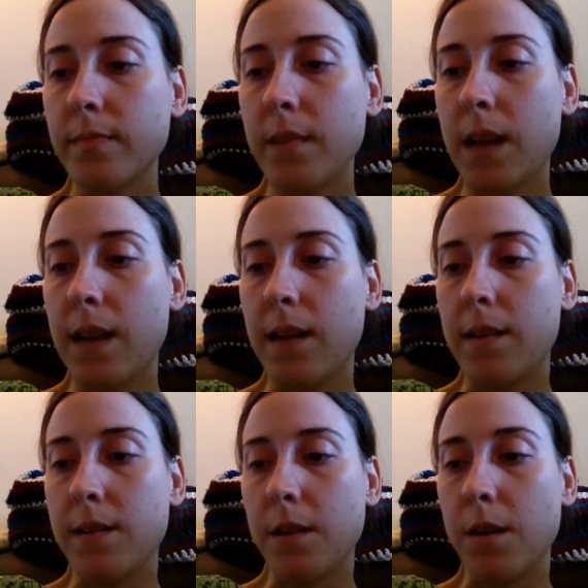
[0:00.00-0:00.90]

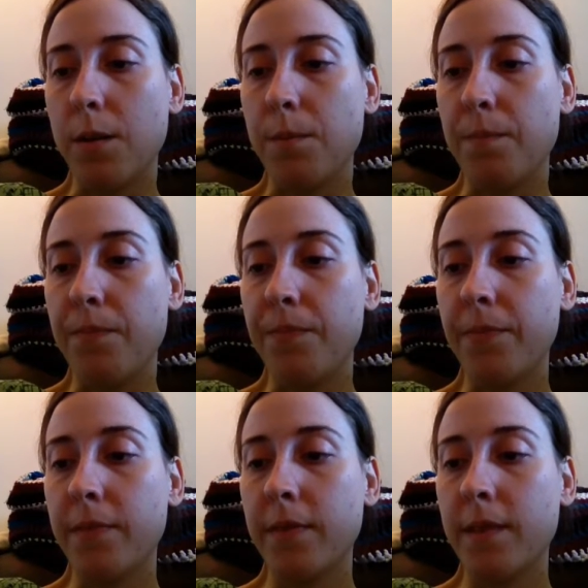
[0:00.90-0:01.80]
And
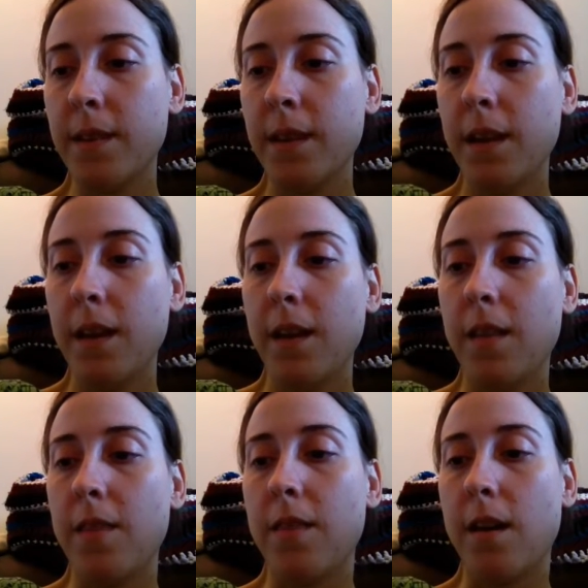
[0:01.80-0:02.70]

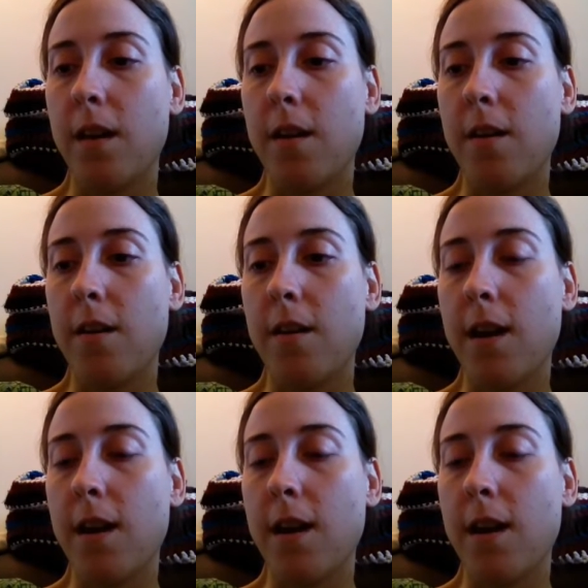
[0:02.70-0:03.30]
there